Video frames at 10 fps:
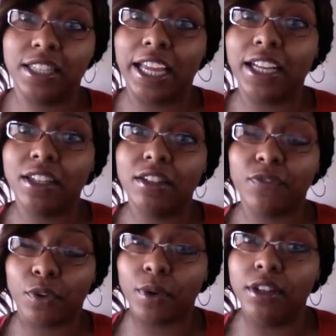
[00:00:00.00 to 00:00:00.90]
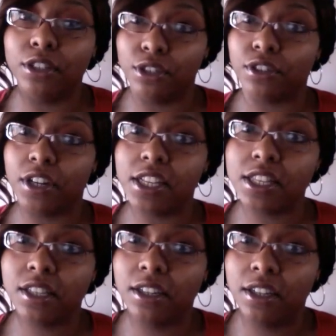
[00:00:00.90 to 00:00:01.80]
Like for real,
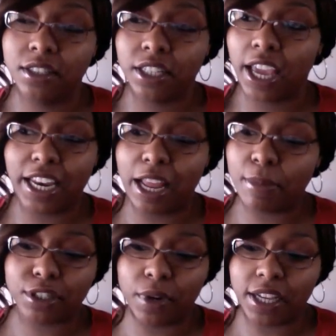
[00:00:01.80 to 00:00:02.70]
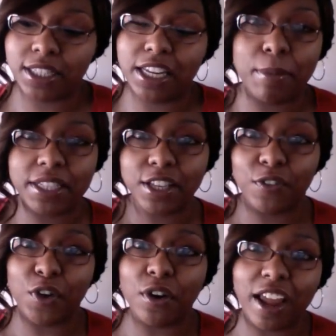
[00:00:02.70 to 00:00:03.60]
ludicrous to gain that much weight to let
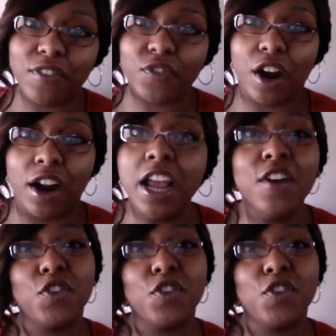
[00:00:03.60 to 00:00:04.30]
myself go that far